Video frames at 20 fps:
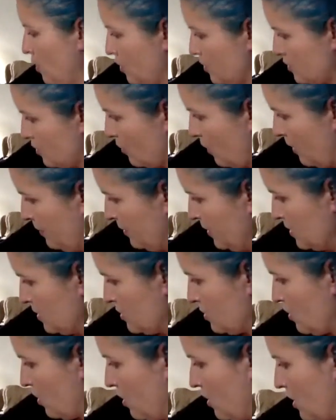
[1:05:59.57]
So I'm going to
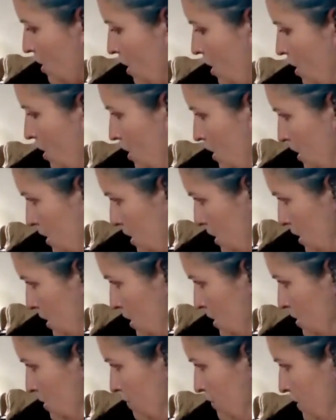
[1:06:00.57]
start
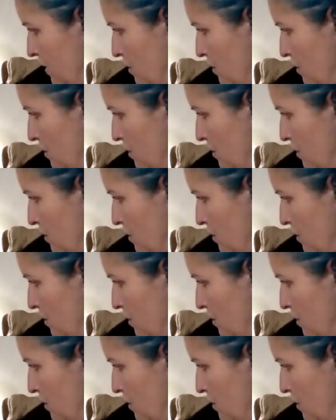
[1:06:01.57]
kind of in